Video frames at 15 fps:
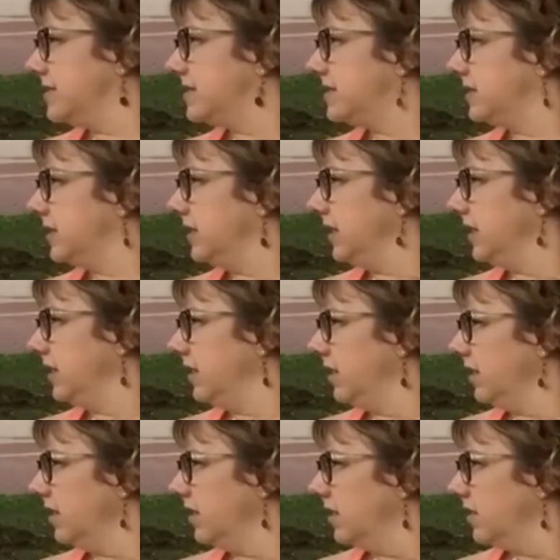to
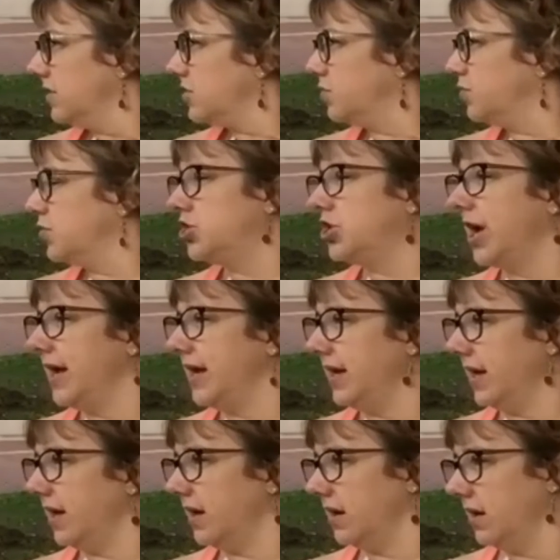see some
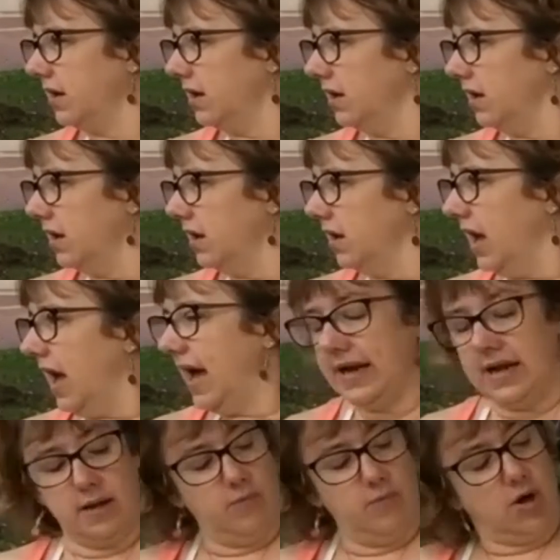shading. And
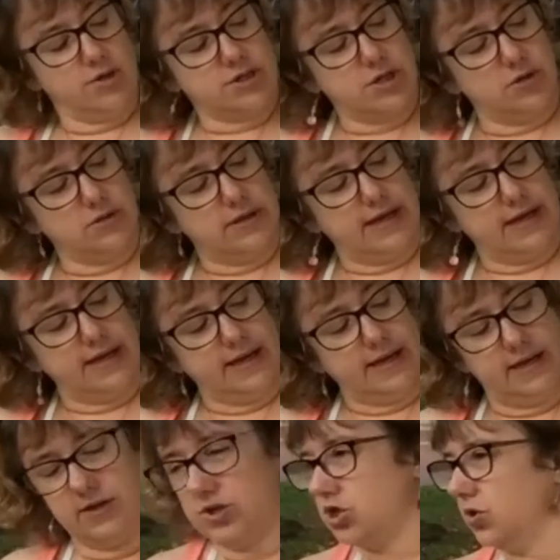I'm also letting
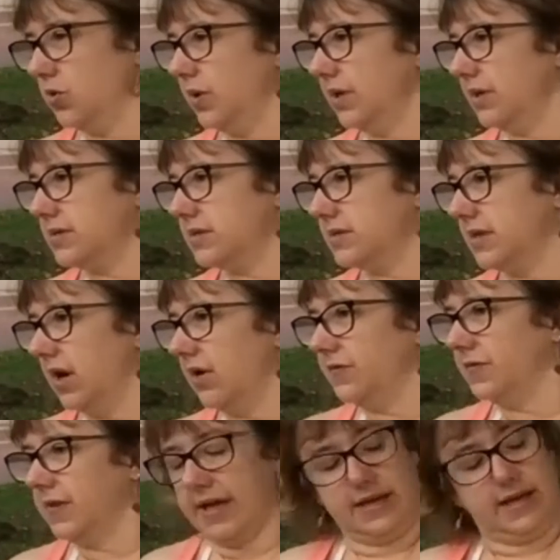it do it itself.
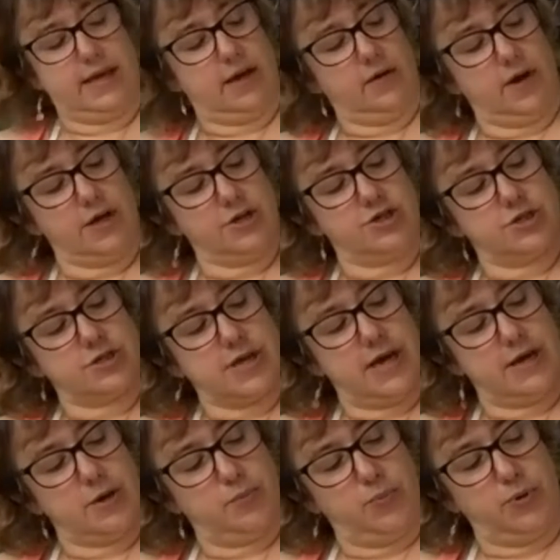Like here, I just
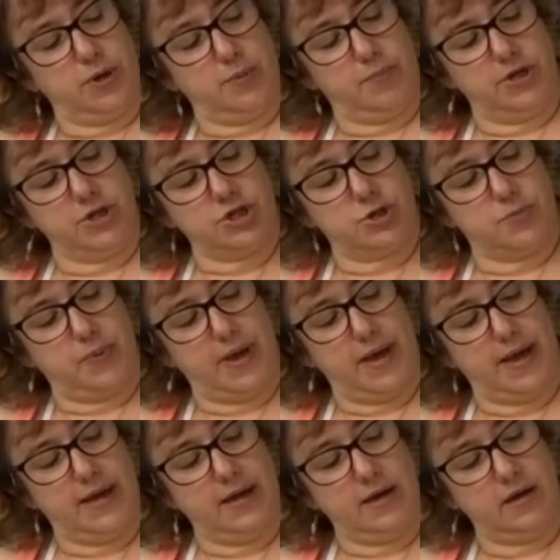kind of put a bunch of
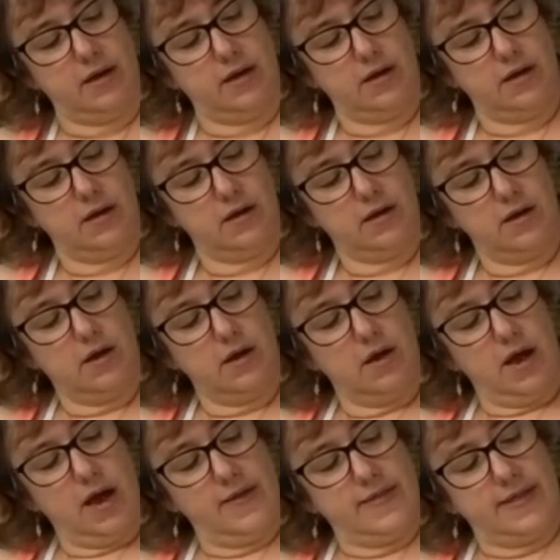paint
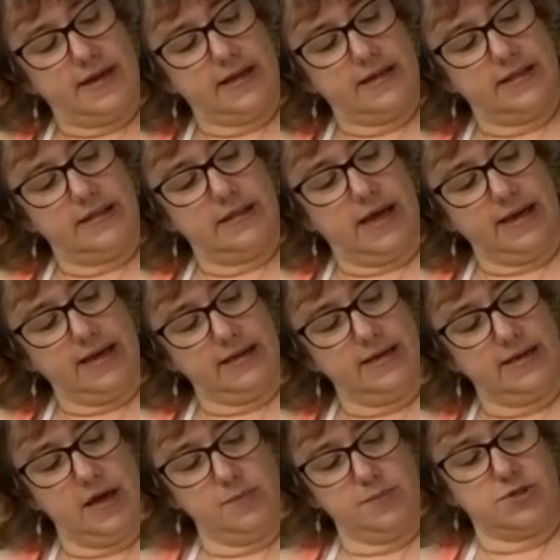and then I lightened
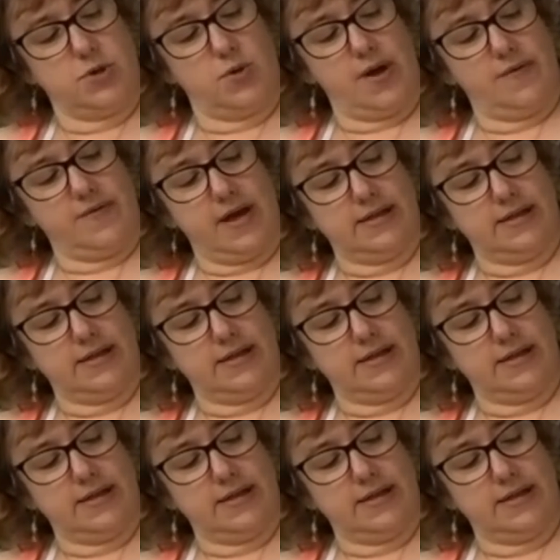it up. So I've